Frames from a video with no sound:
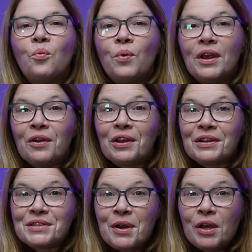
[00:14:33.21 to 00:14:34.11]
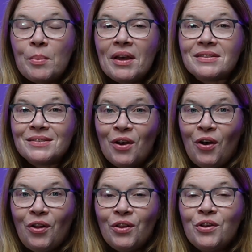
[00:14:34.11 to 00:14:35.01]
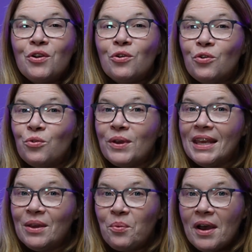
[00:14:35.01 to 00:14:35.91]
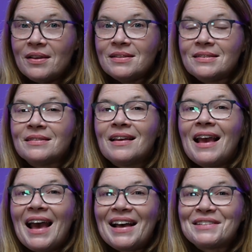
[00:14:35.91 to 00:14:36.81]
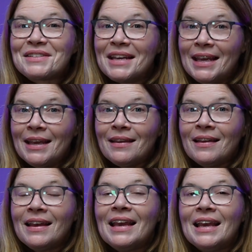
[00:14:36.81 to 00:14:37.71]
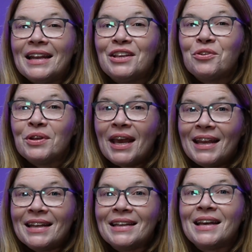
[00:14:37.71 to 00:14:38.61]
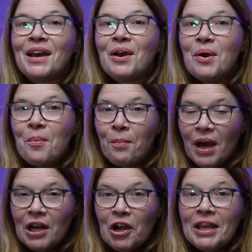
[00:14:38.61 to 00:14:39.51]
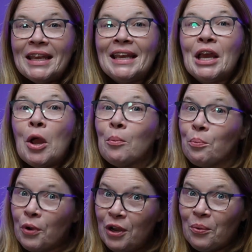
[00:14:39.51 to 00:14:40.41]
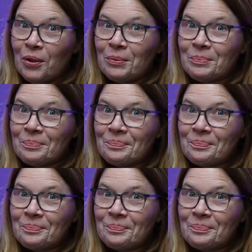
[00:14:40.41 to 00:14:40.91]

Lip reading: We're going to talk about Saul, who he was as king in a United Monarchy prequel.